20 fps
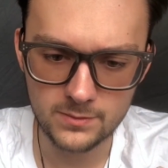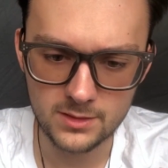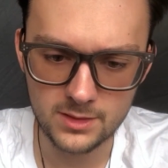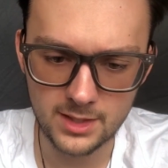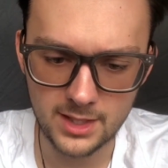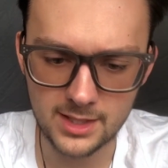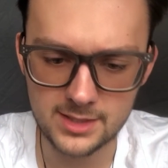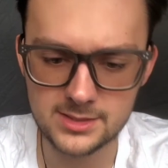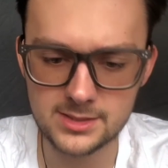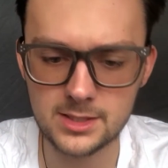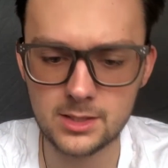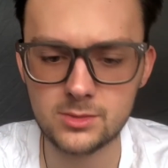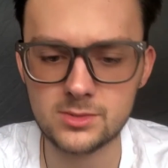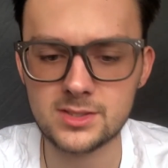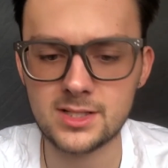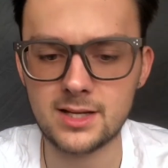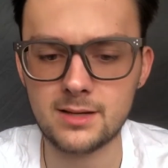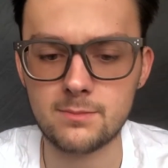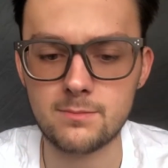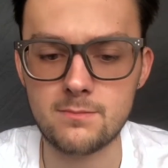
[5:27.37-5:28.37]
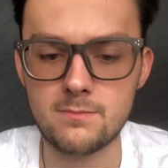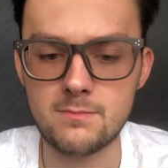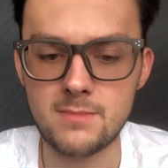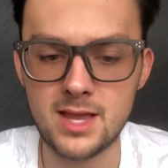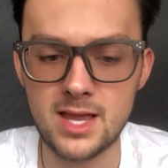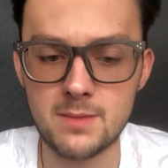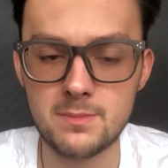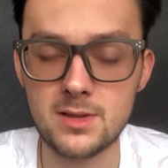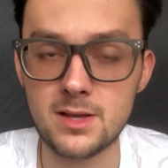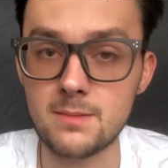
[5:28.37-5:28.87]
That sounds like
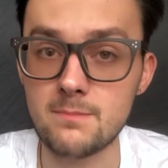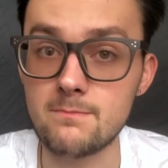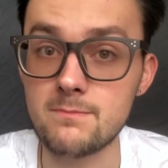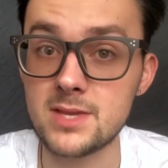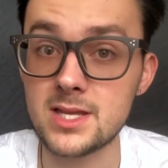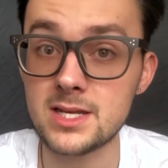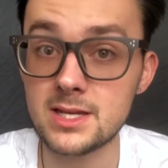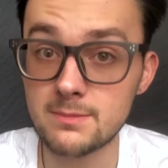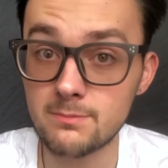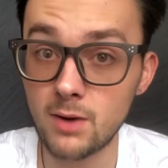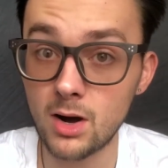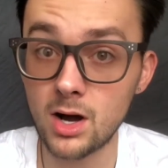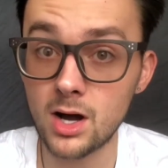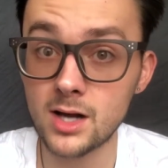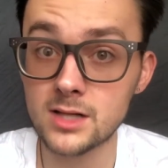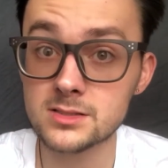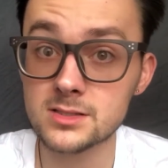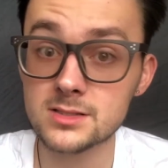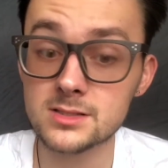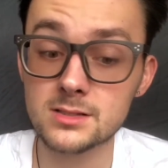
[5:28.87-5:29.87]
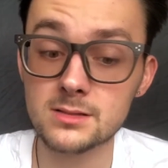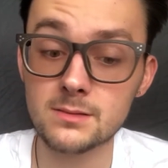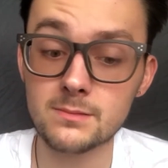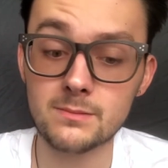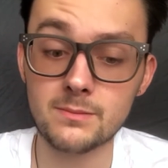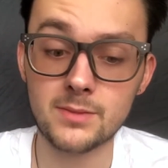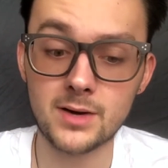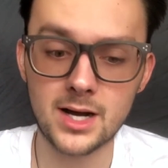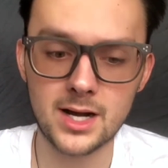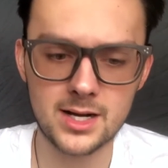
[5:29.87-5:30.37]
maybe a mini boss,
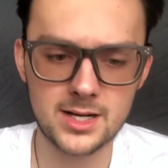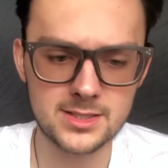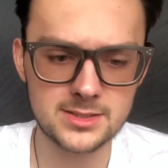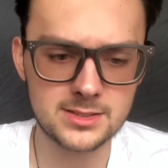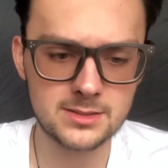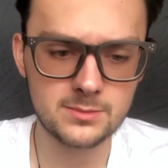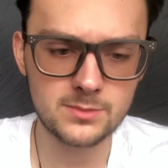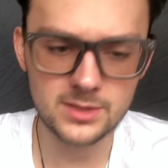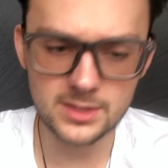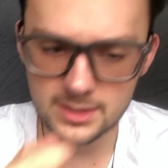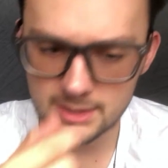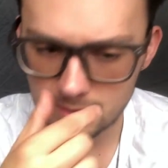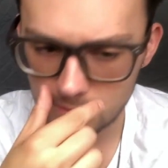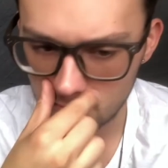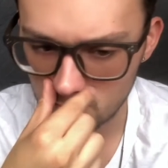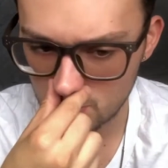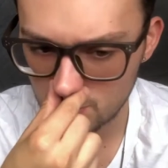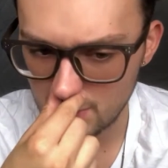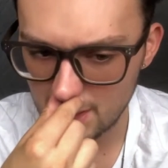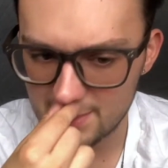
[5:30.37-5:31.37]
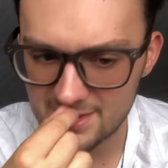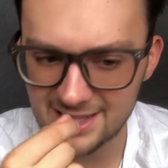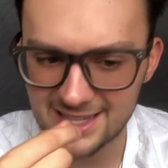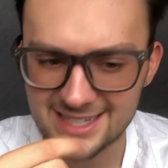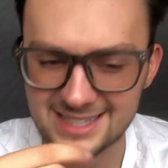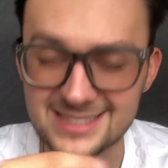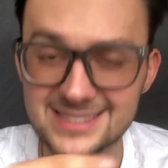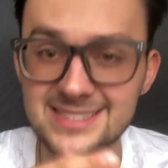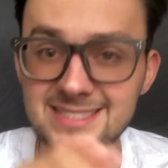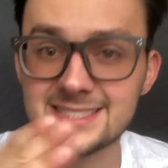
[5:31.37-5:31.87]
possibly, or maybe
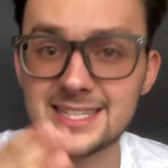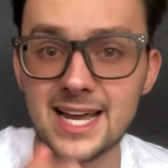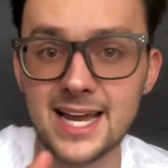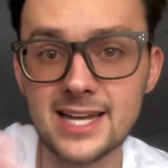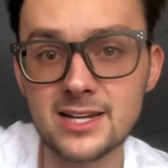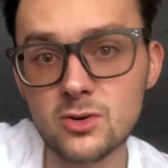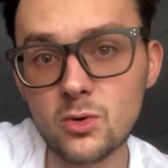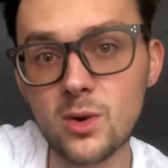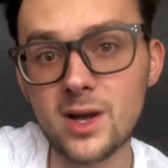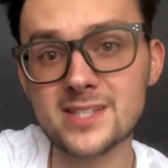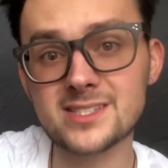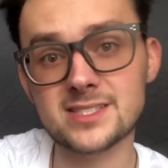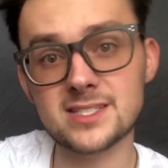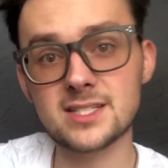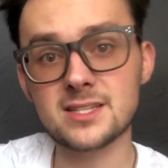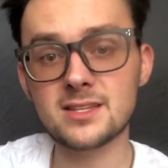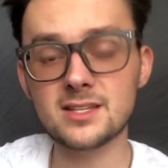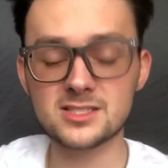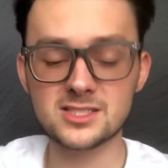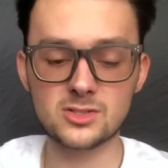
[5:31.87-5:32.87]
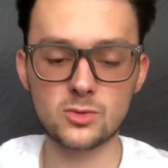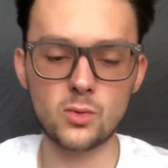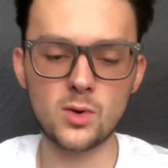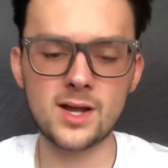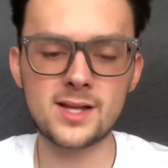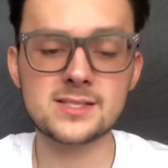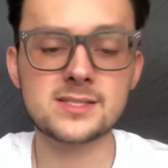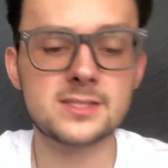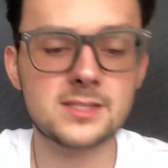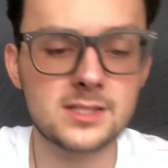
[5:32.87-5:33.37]
like a side quest in this
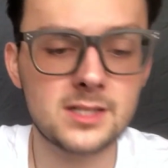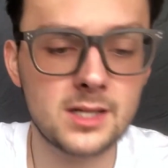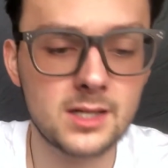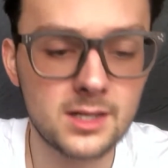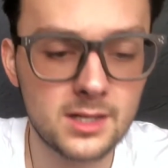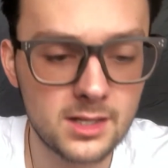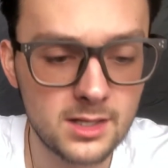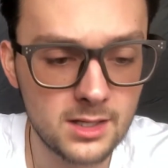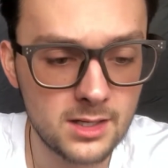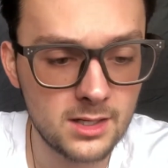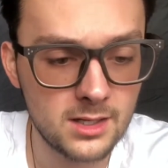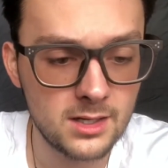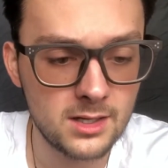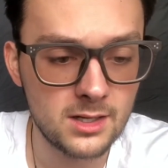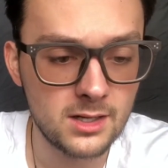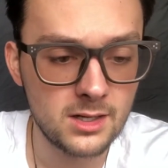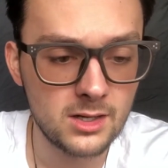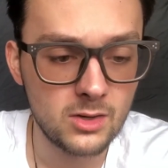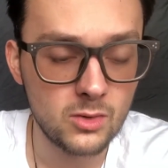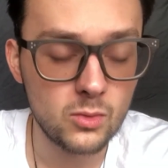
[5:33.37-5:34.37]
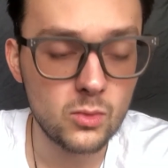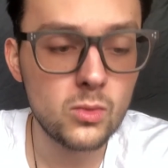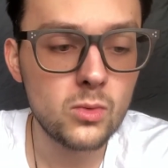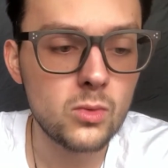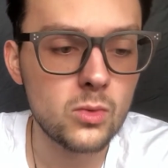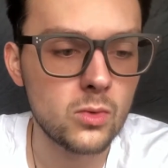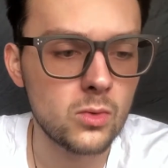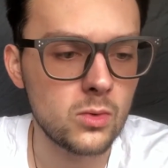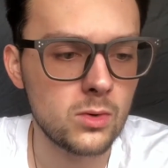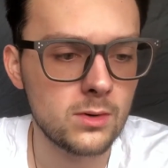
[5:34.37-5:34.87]
quest.
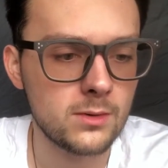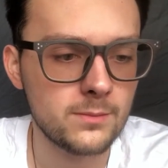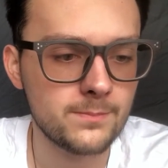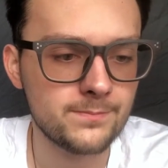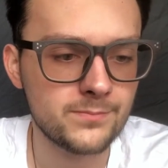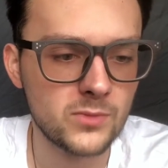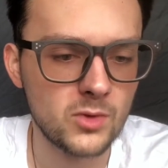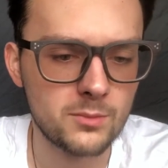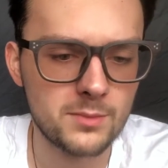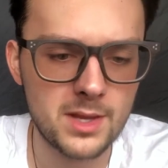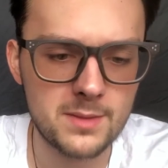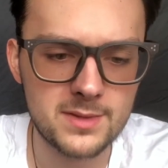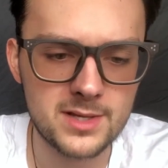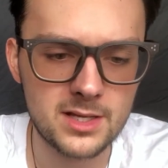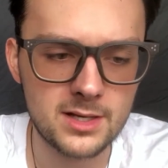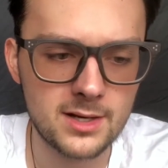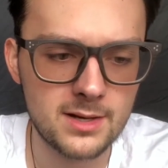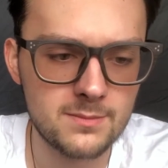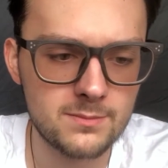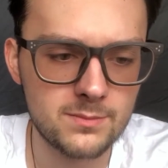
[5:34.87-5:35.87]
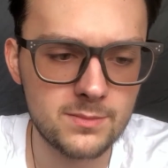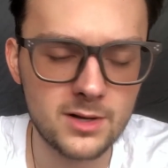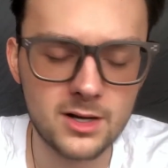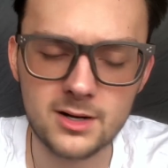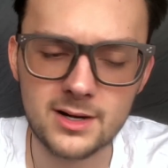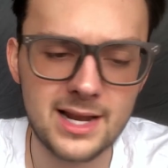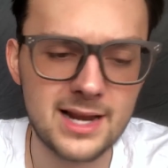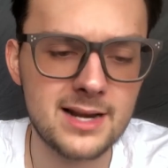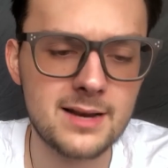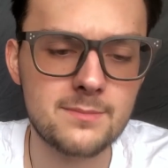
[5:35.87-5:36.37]
Ooh, maybe
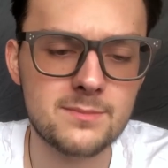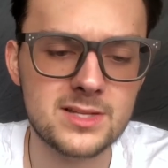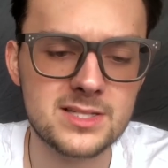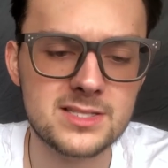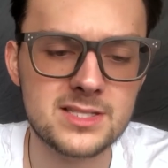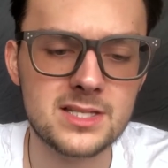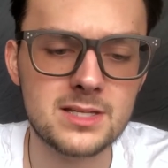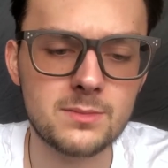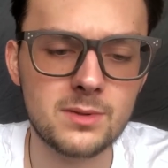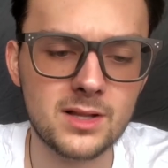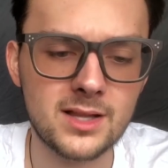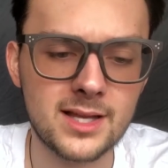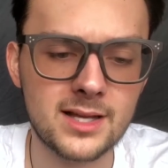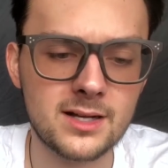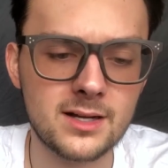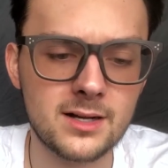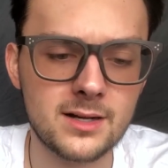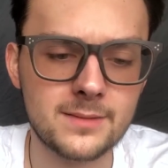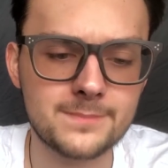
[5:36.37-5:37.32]
not an NPC, but like